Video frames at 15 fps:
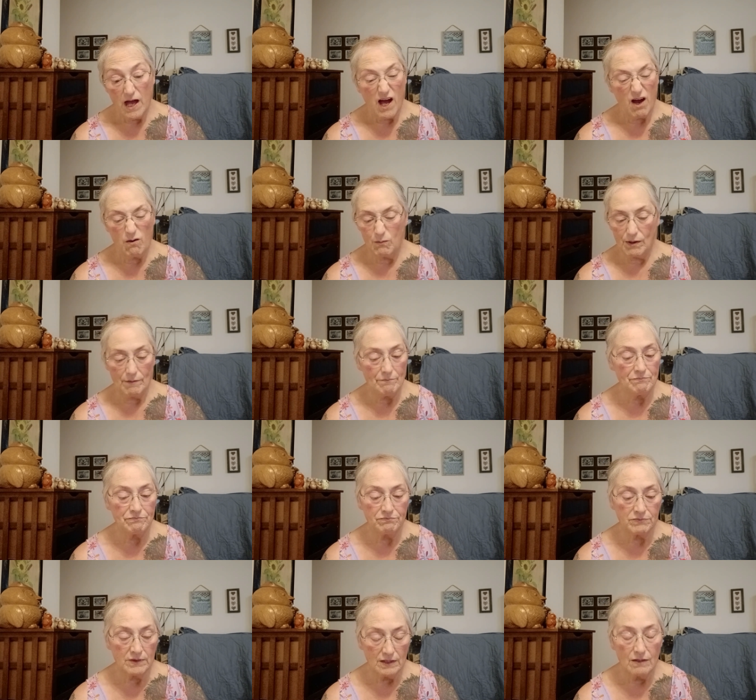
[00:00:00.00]
Oh well,
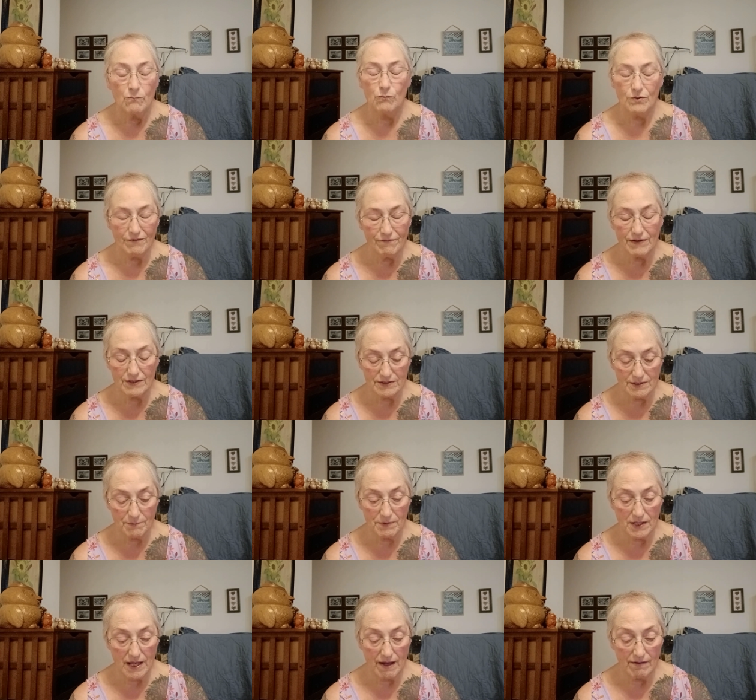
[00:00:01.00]
we'll figure
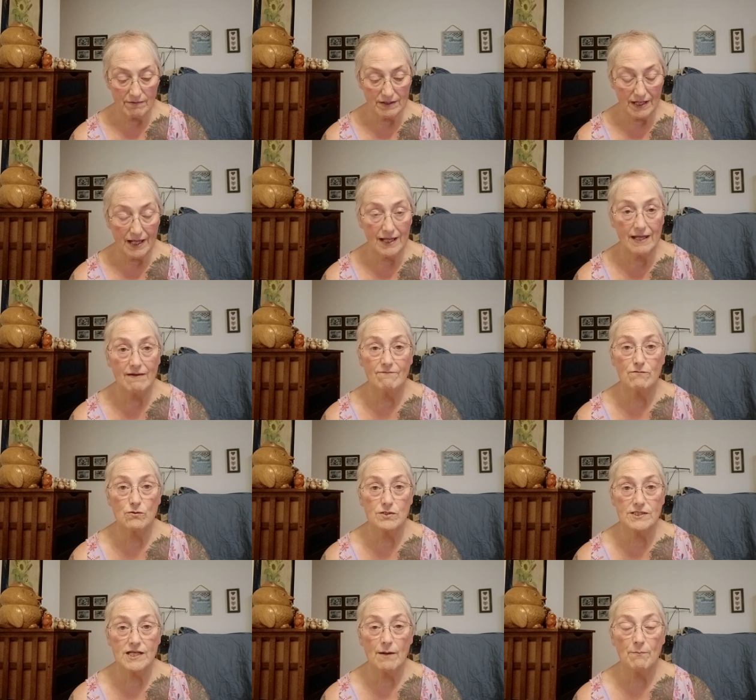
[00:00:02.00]
something out. And then for
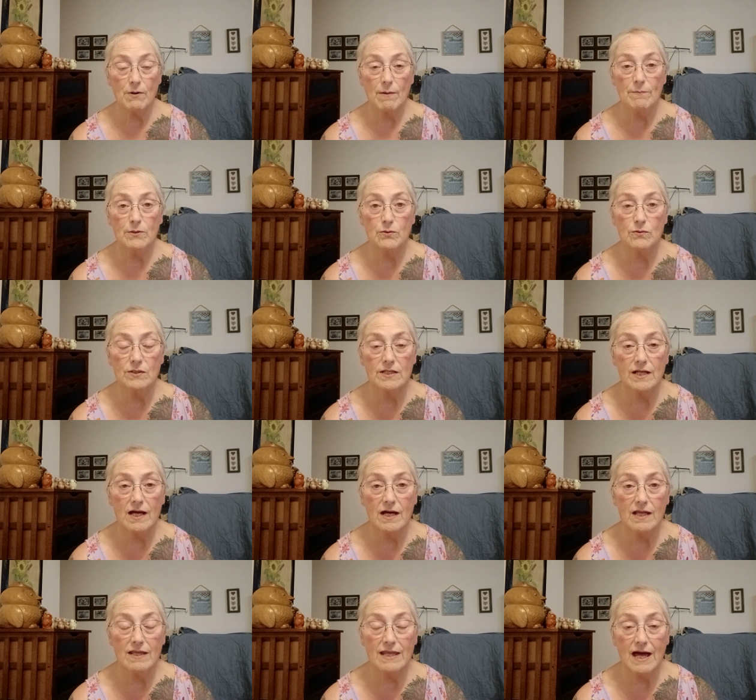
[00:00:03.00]
supper, I'm doing
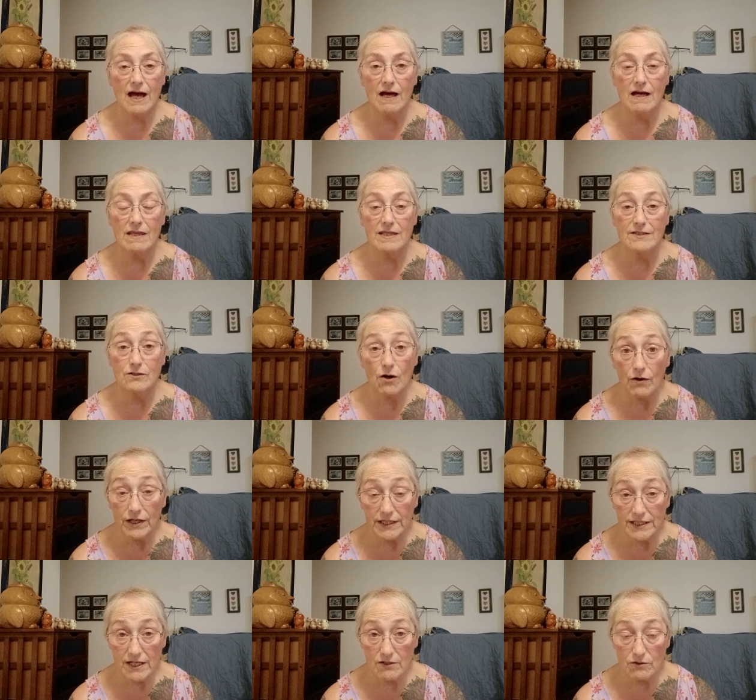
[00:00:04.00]
that other
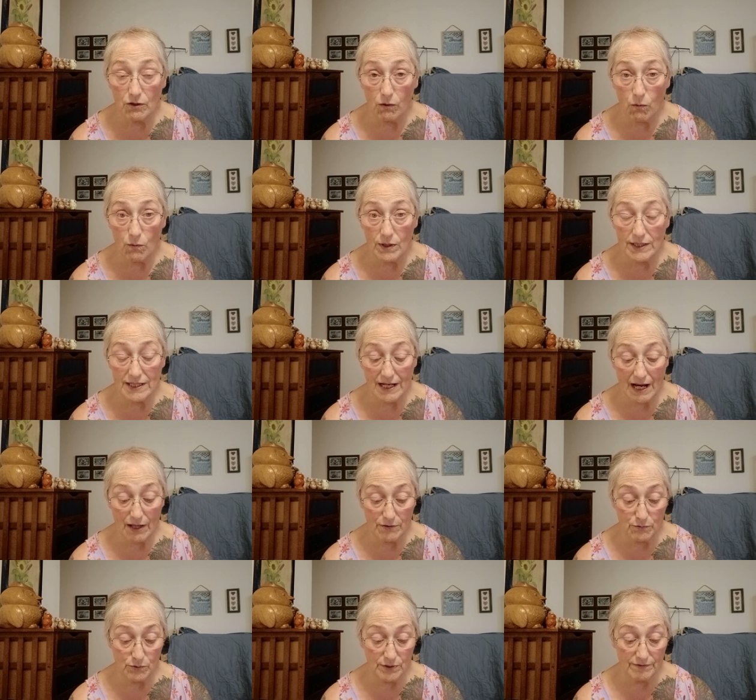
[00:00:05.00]
turkey tenderloin that I
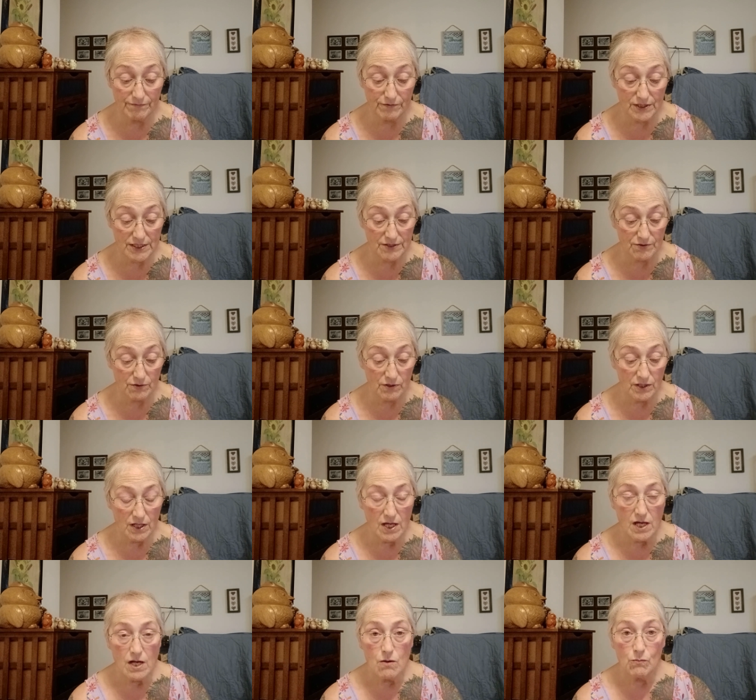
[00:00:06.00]
threw in the freezer
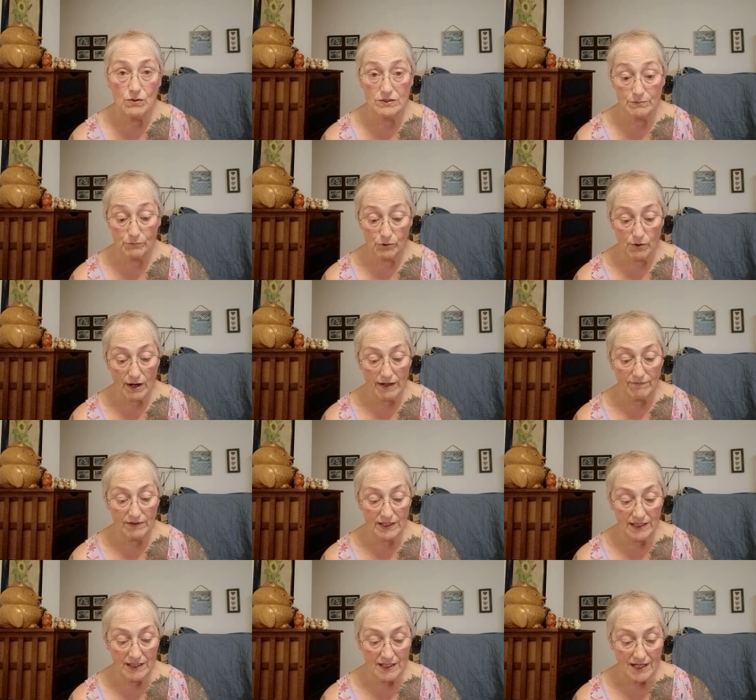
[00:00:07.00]
with some
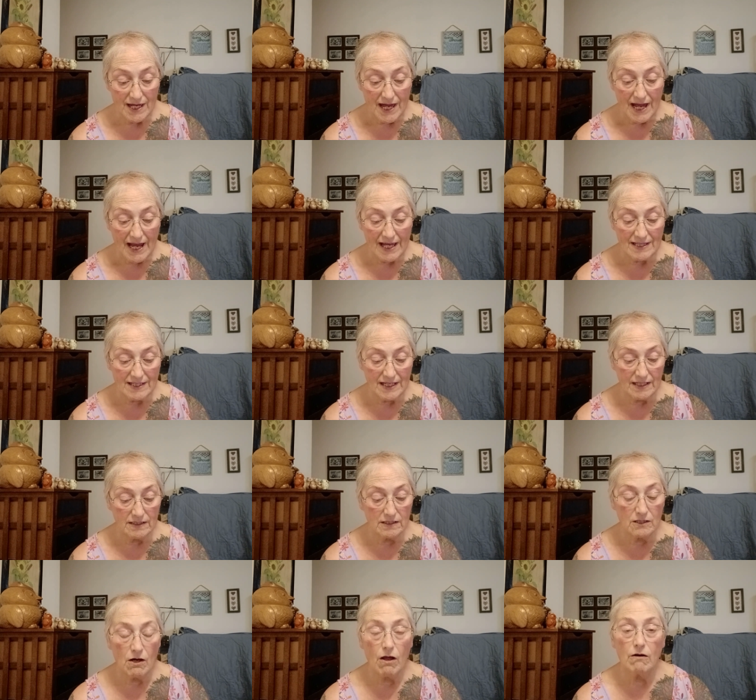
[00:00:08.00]
gravy. And
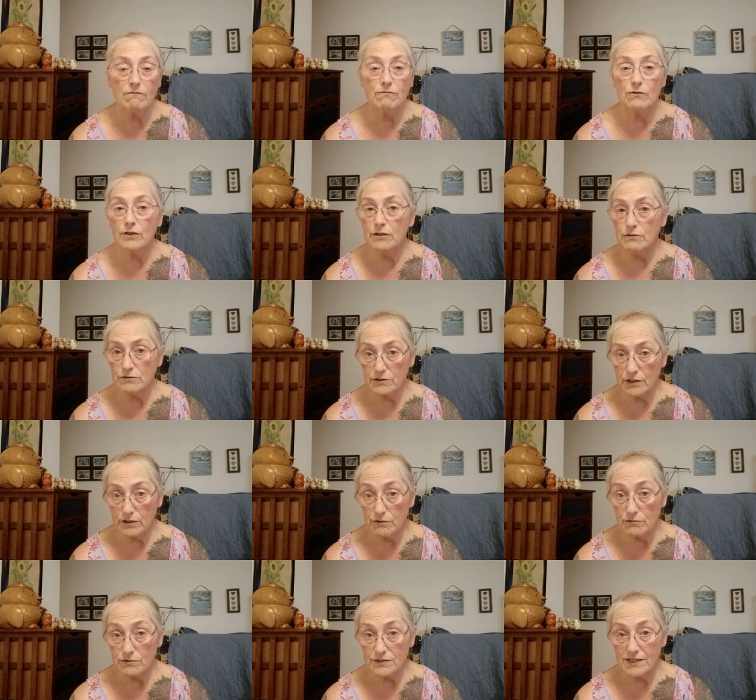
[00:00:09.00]
then colorful
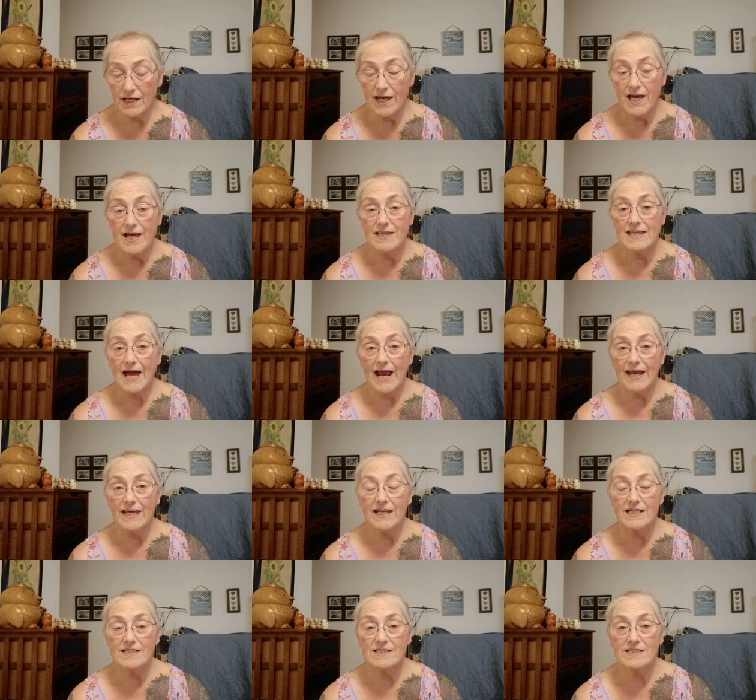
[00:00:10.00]
couscous. That
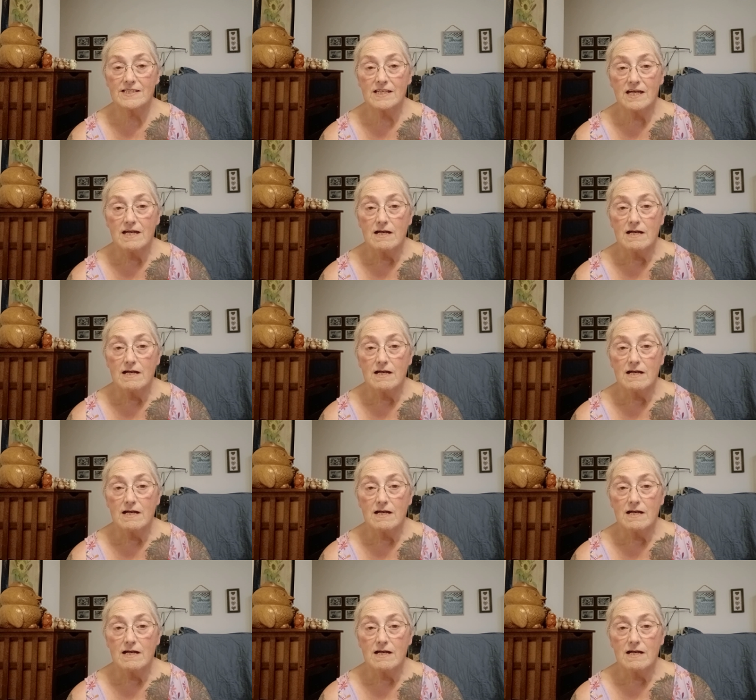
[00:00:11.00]
is